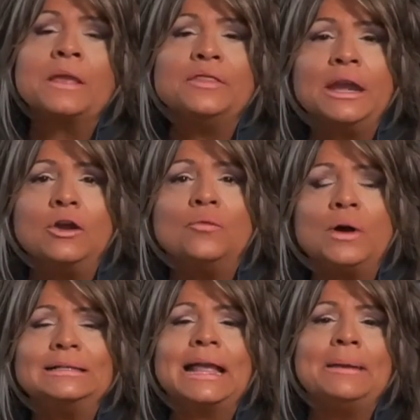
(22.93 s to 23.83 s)
there
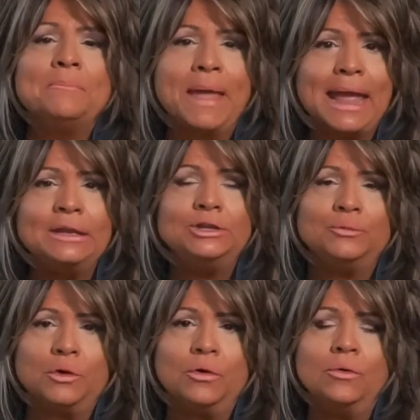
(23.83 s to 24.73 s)
was a
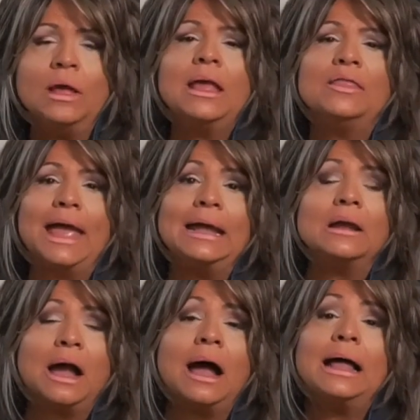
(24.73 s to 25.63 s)
manual
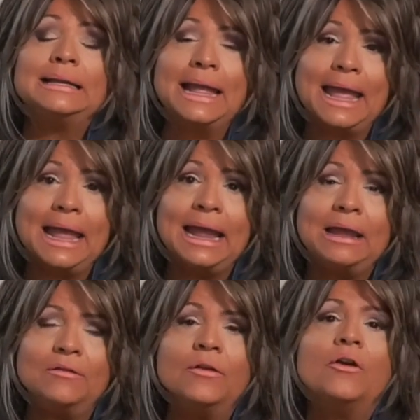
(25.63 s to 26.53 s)
that God
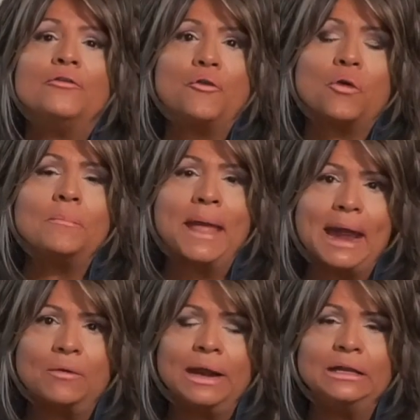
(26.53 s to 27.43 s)
gave for
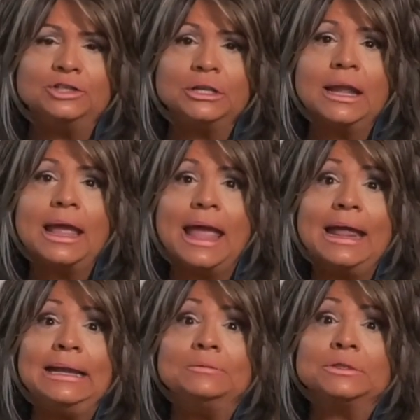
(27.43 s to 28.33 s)
marriage,
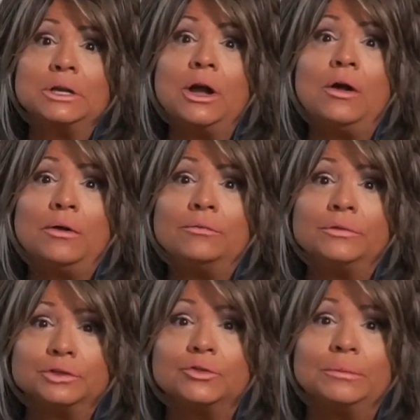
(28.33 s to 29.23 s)
and it's
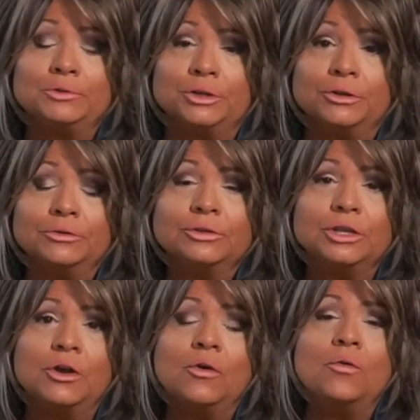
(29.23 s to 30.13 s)
called the Scripture.
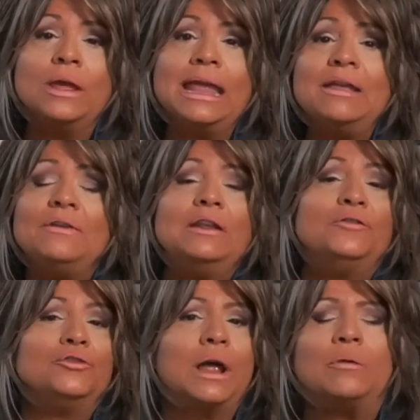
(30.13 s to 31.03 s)
So even
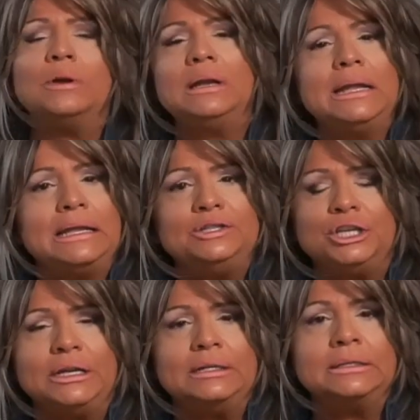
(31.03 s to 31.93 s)
if you're not
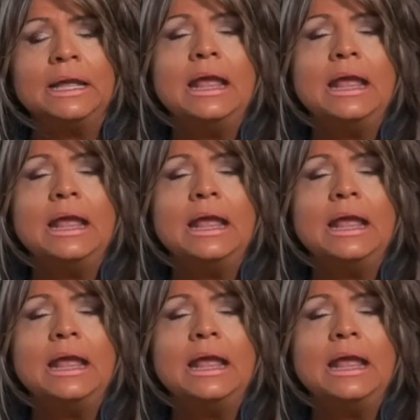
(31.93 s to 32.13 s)
religious,